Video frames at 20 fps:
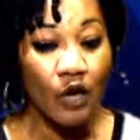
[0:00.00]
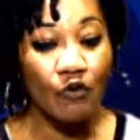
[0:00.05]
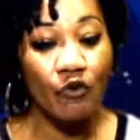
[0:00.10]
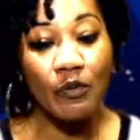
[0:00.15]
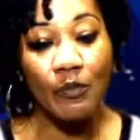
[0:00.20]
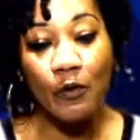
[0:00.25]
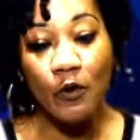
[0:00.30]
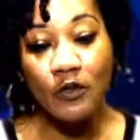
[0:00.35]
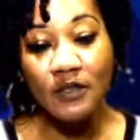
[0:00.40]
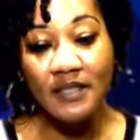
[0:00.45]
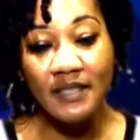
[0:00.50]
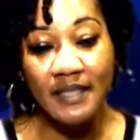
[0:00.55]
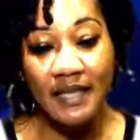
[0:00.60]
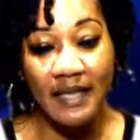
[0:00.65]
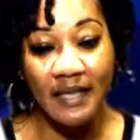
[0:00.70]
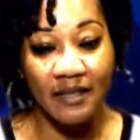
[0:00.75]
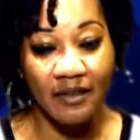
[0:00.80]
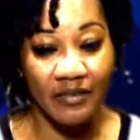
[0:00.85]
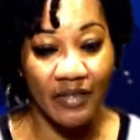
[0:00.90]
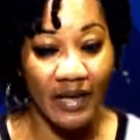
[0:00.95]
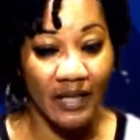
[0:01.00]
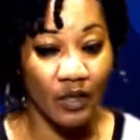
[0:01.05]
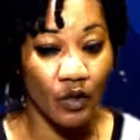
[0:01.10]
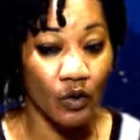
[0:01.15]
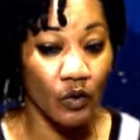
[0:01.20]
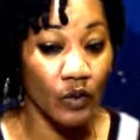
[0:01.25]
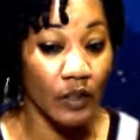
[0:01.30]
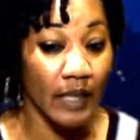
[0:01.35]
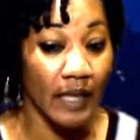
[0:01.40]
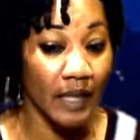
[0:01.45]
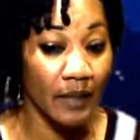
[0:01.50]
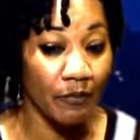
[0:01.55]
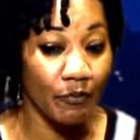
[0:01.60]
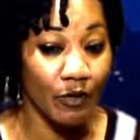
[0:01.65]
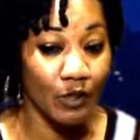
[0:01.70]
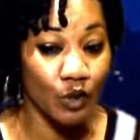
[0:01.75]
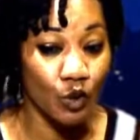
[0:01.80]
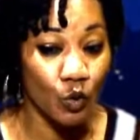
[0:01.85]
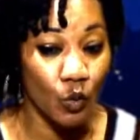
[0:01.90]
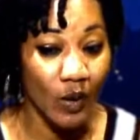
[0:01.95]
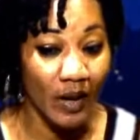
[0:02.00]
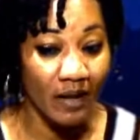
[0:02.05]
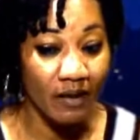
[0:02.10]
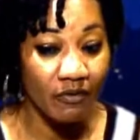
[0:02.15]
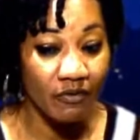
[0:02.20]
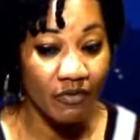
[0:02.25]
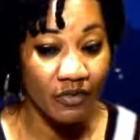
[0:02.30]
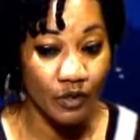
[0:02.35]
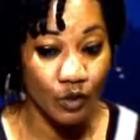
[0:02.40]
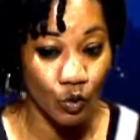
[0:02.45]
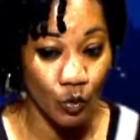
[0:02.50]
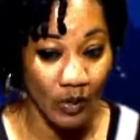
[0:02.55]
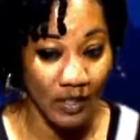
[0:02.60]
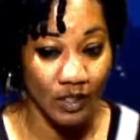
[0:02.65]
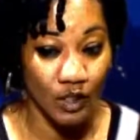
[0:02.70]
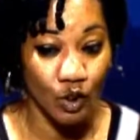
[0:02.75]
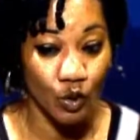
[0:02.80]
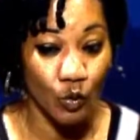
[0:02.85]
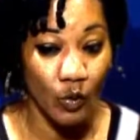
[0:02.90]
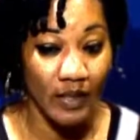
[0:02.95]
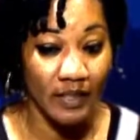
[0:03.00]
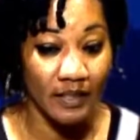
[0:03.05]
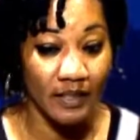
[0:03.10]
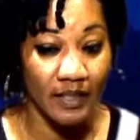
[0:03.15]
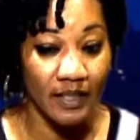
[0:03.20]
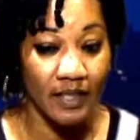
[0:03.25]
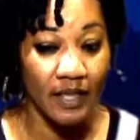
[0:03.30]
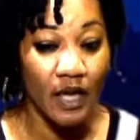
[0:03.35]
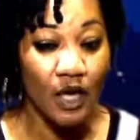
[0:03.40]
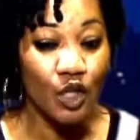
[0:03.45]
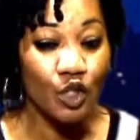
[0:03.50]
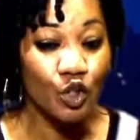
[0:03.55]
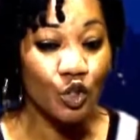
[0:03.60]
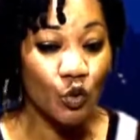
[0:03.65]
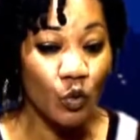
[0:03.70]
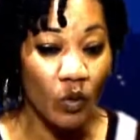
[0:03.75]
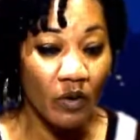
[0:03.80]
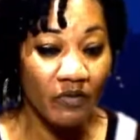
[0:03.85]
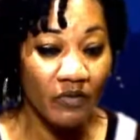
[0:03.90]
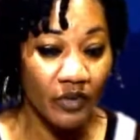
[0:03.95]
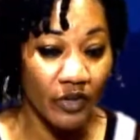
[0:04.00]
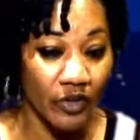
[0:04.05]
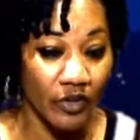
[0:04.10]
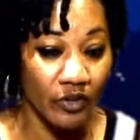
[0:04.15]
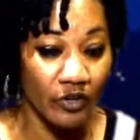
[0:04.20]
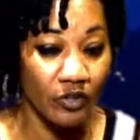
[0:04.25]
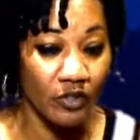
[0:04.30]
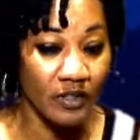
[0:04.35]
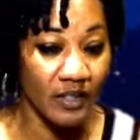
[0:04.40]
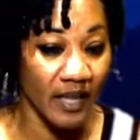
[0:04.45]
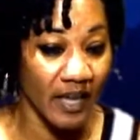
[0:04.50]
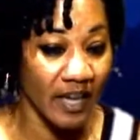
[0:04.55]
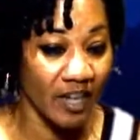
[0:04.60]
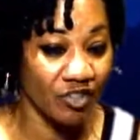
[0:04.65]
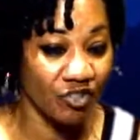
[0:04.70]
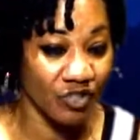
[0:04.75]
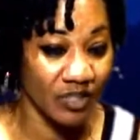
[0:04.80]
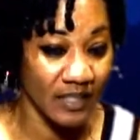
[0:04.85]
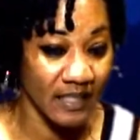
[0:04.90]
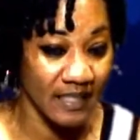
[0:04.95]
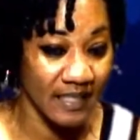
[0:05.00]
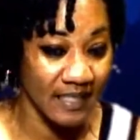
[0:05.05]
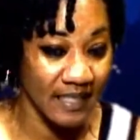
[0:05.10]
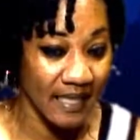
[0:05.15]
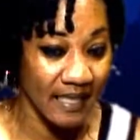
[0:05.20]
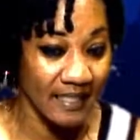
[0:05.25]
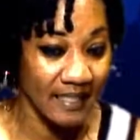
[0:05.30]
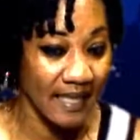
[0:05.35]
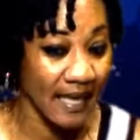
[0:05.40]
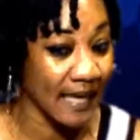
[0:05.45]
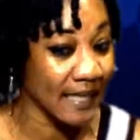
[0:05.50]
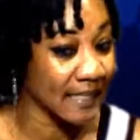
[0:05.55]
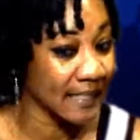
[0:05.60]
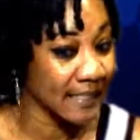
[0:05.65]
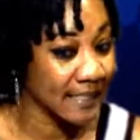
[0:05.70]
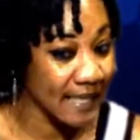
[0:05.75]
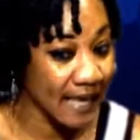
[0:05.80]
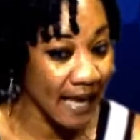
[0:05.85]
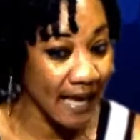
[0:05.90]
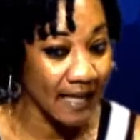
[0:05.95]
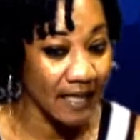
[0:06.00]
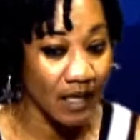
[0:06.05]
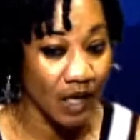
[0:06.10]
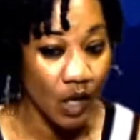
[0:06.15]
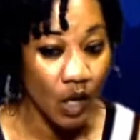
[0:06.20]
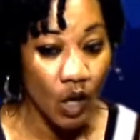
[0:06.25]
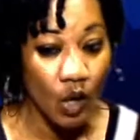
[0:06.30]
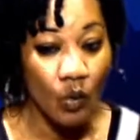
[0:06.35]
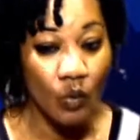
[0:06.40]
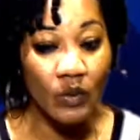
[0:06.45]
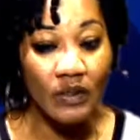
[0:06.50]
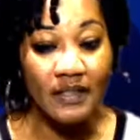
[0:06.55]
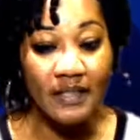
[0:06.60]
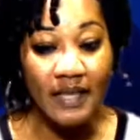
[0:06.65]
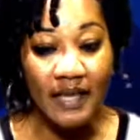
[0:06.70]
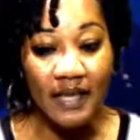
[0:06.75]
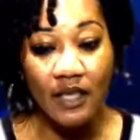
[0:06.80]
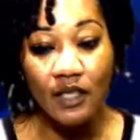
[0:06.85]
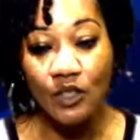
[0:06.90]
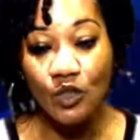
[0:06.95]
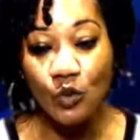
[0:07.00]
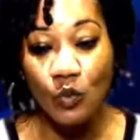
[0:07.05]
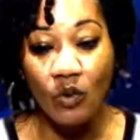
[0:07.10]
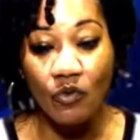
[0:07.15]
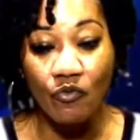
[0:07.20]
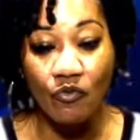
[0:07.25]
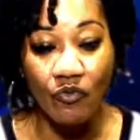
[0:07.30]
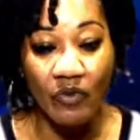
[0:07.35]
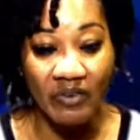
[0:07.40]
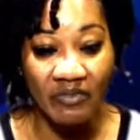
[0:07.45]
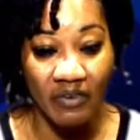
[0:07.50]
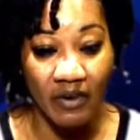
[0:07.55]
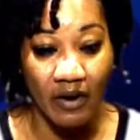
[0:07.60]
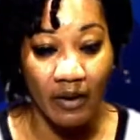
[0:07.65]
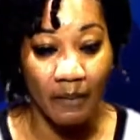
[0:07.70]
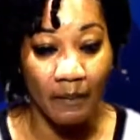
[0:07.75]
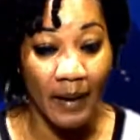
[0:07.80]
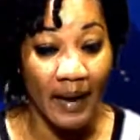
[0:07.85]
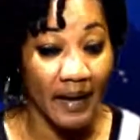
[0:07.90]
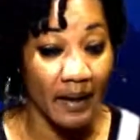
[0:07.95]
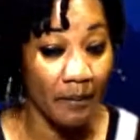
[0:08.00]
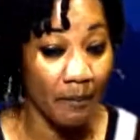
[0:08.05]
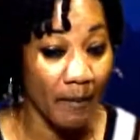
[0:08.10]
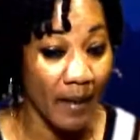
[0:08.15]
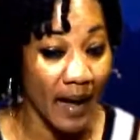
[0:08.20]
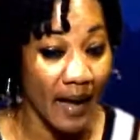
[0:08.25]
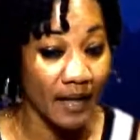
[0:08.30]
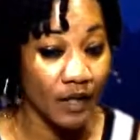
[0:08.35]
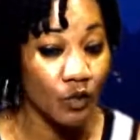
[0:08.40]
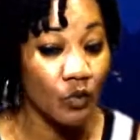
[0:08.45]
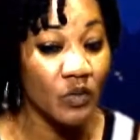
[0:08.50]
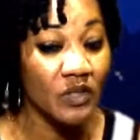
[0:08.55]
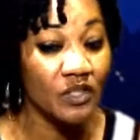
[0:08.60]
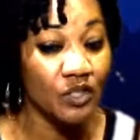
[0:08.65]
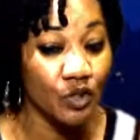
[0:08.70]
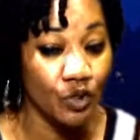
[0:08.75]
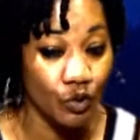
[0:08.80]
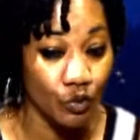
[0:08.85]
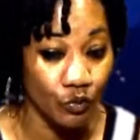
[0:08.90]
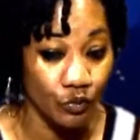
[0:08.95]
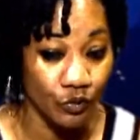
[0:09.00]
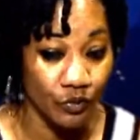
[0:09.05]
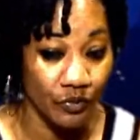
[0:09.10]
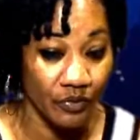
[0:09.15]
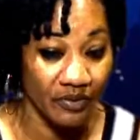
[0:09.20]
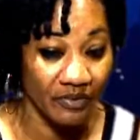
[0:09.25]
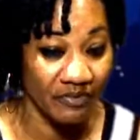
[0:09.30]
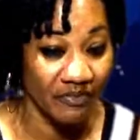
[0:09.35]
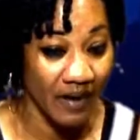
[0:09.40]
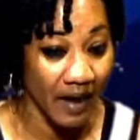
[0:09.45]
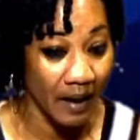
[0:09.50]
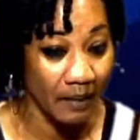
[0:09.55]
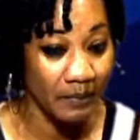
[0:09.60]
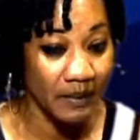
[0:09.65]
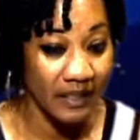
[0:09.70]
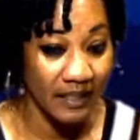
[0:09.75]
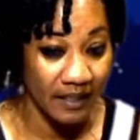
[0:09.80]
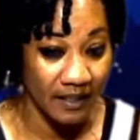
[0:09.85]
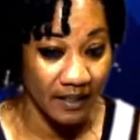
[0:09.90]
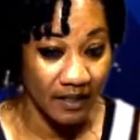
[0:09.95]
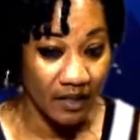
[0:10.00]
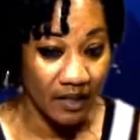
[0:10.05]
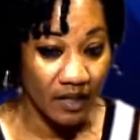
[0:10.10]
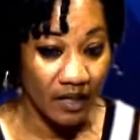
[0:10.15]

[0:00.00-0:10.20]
Reports state that on April 12, 2020, 2 of the girls, ages 6 and 10, were taken to a river by a man who was known to the family.